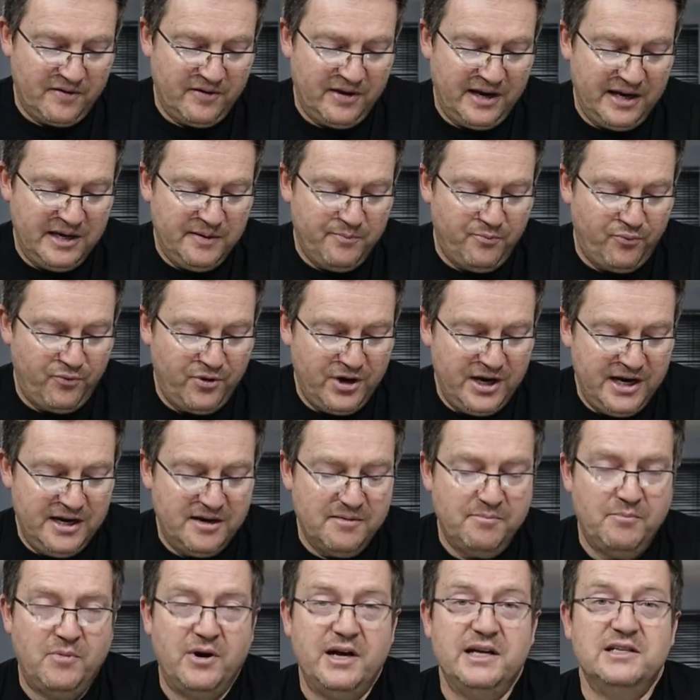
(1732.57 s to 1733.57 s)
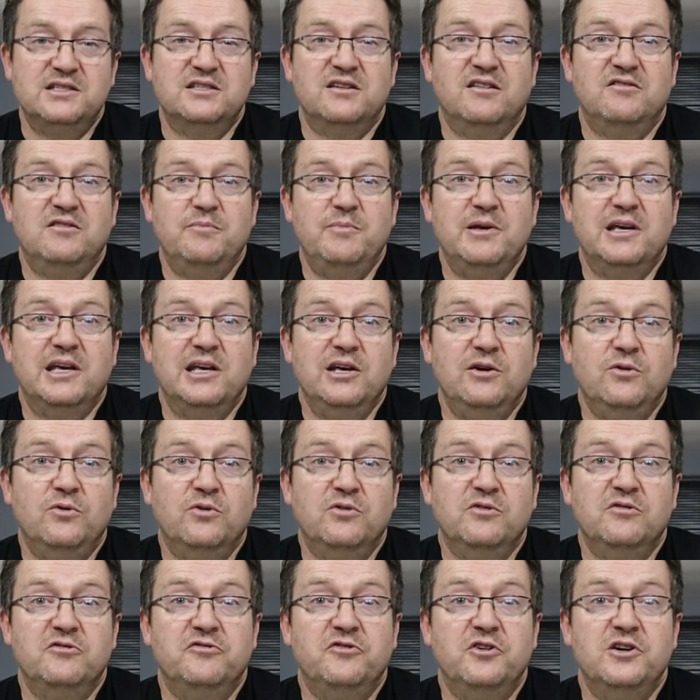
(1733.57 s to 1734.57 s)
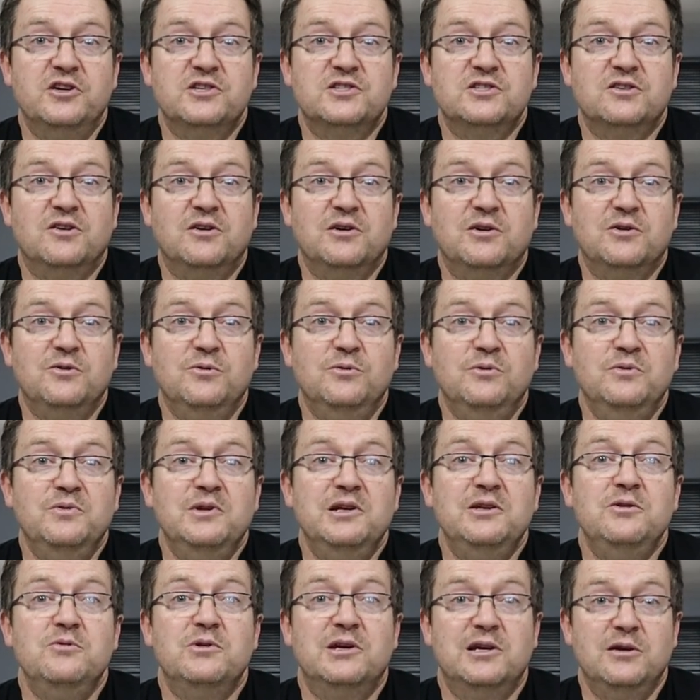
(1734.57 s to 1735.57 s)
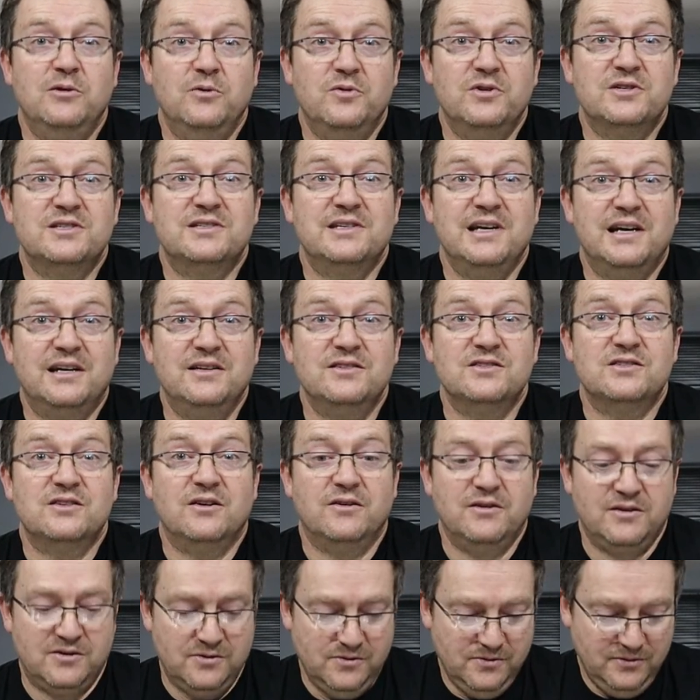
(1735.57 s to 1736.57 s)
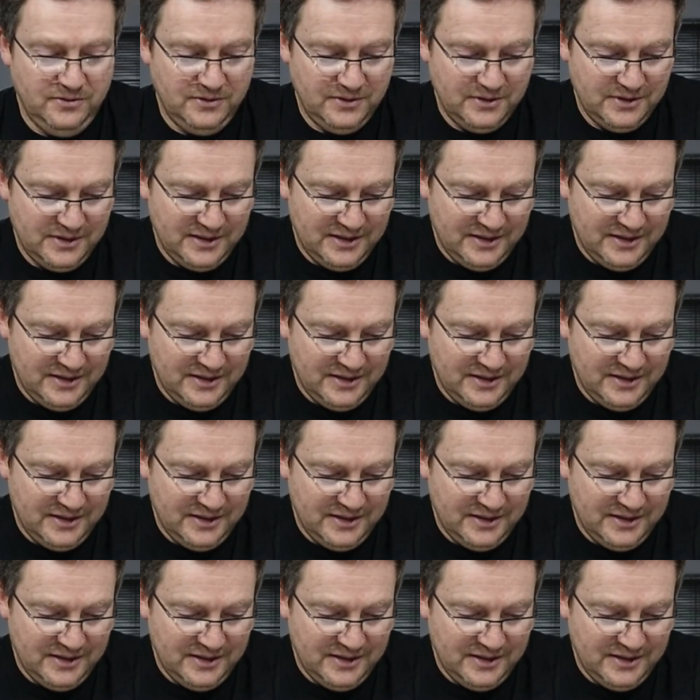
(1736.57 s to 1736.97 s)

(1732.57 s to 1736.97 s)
any breeder mites have to be killed on the first cycle, and then you kill the second cycle.